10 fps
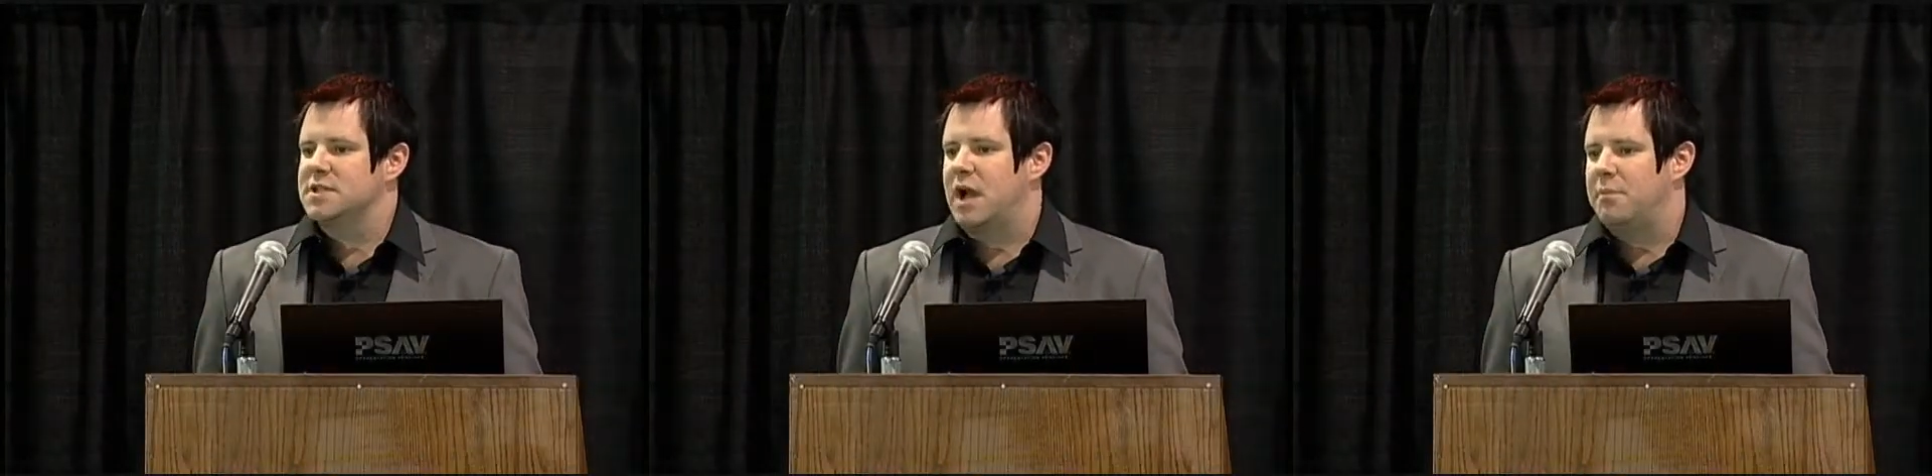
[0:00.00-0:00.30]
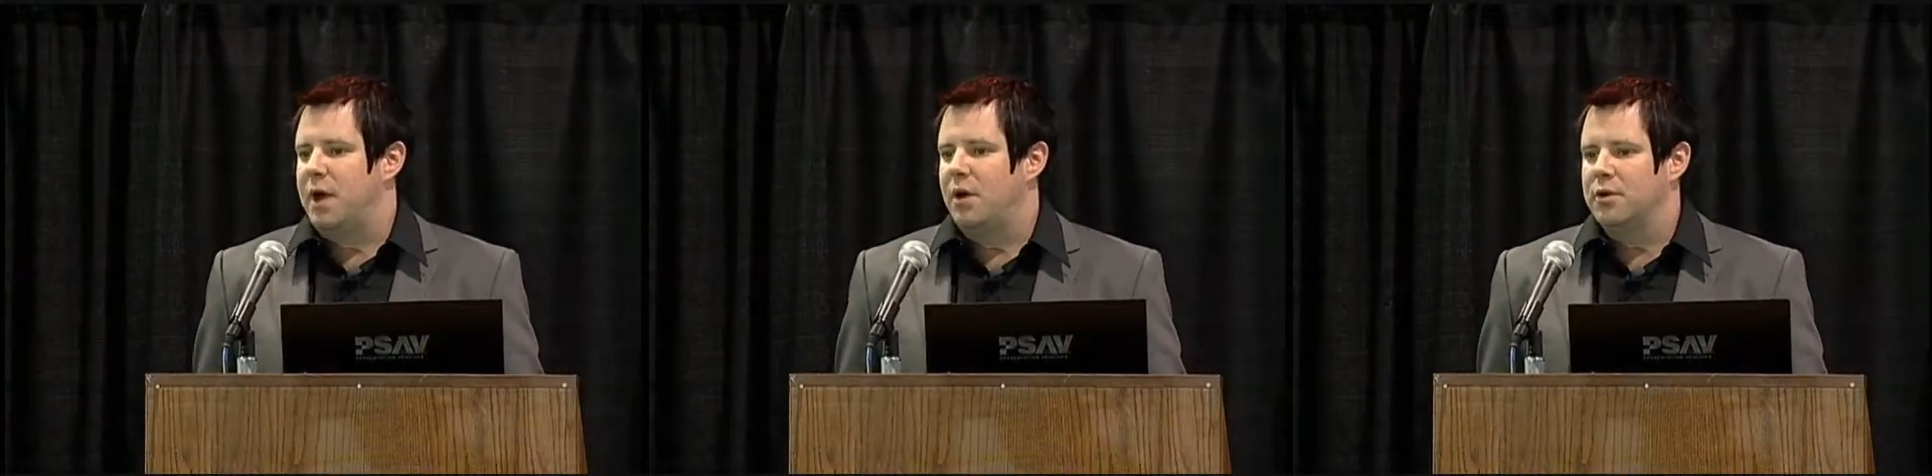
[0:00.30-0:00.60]

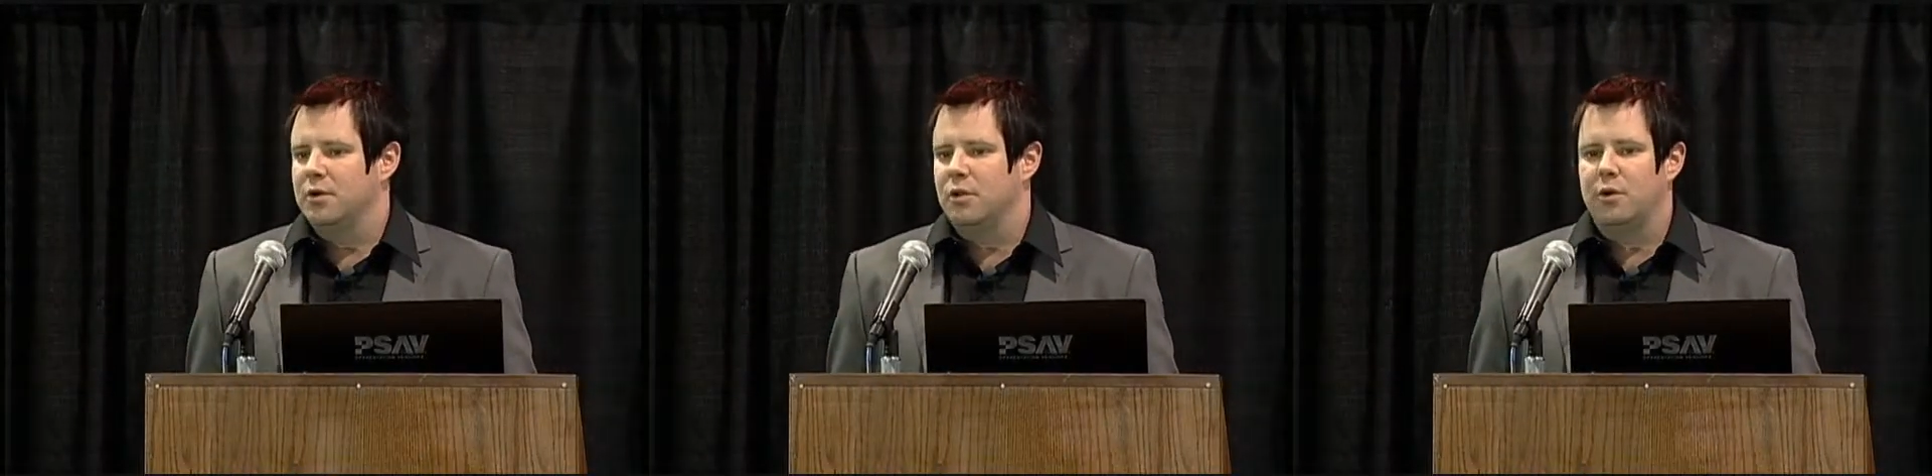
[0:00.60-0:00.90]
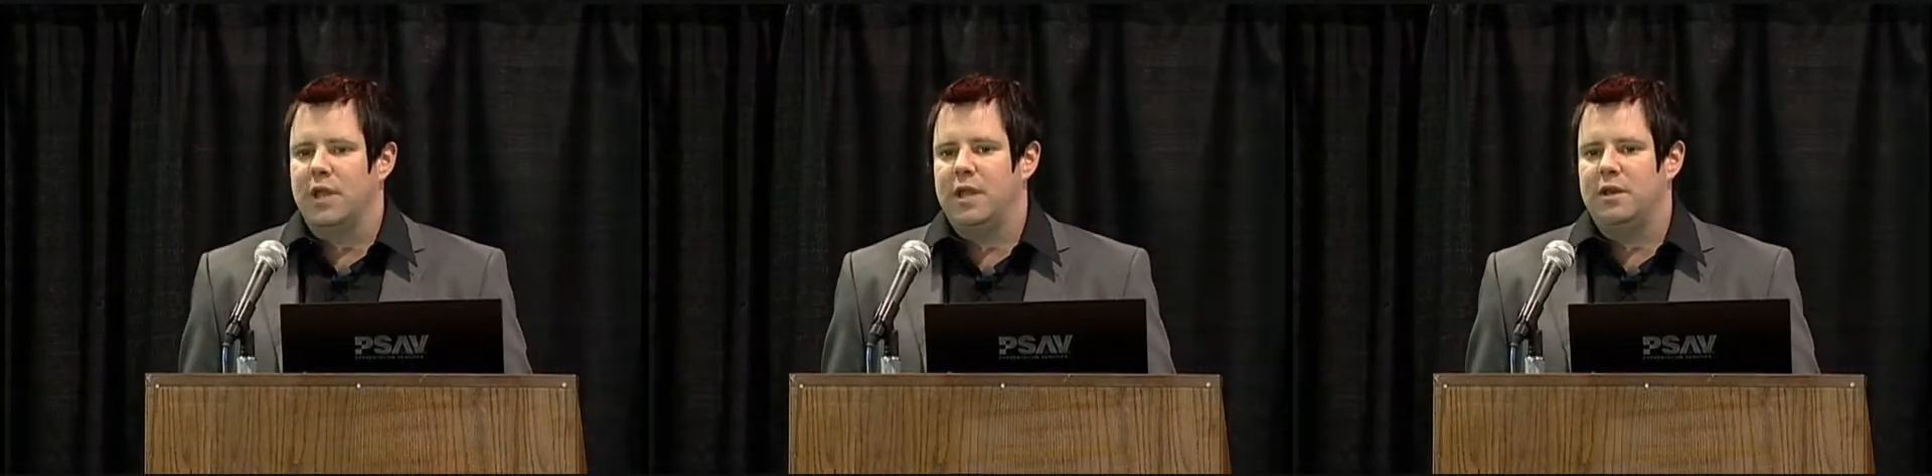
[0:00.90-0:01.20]
compounder
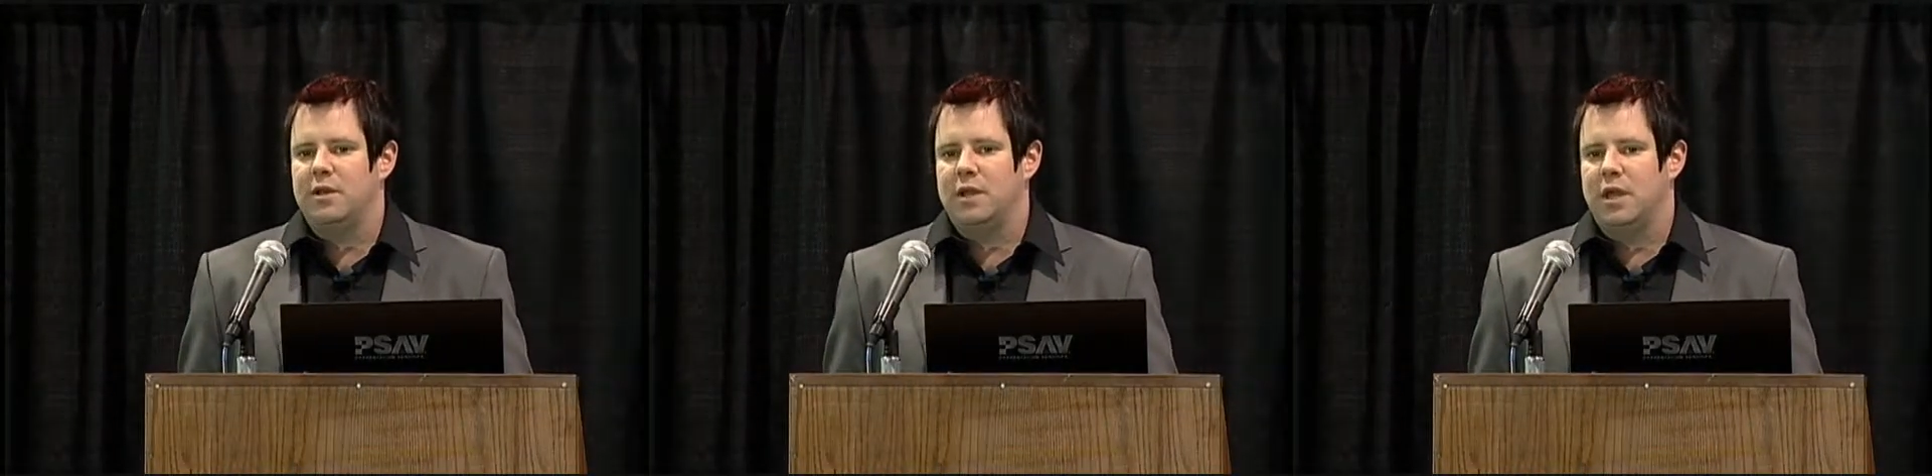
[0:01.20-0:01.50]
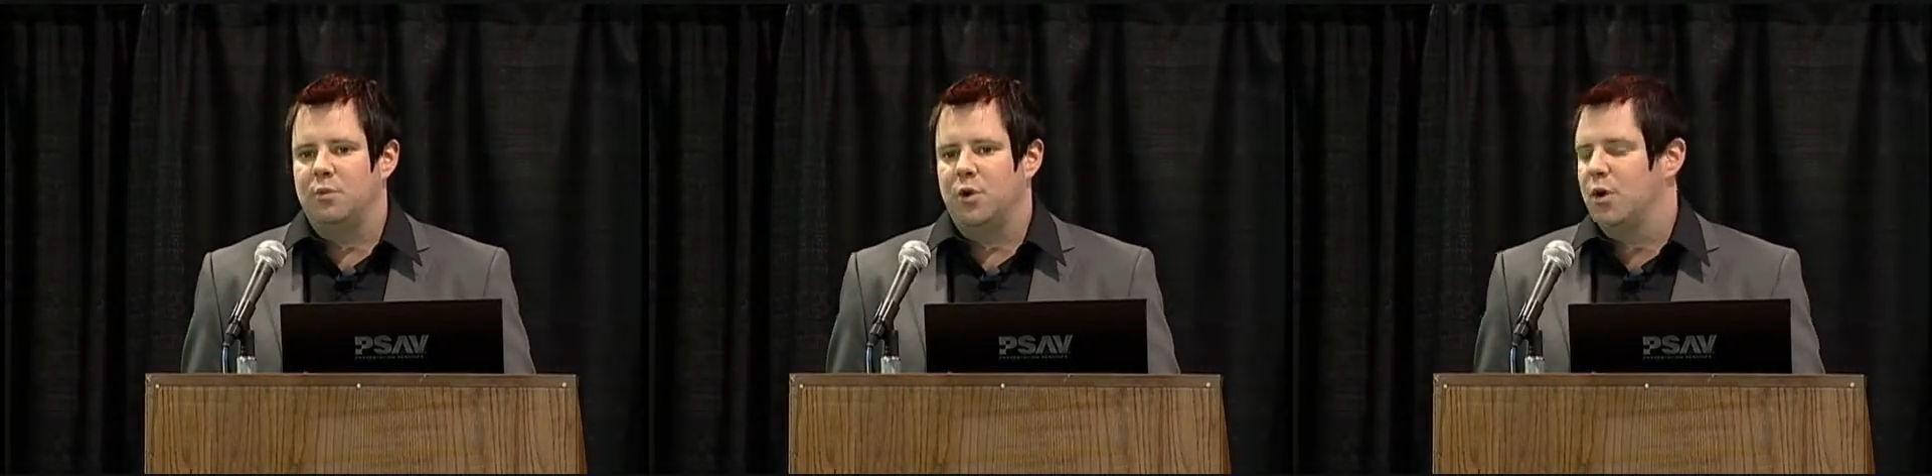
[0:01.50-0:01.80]
located
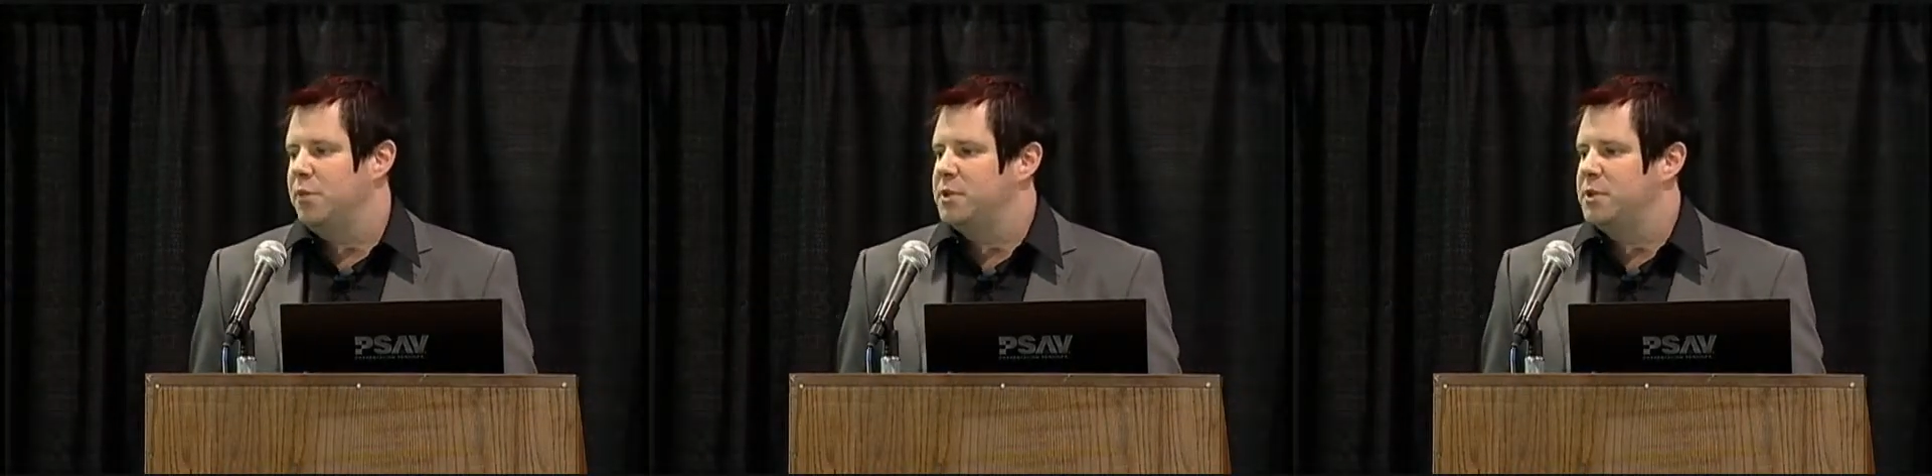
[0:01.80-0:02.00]
in Winona,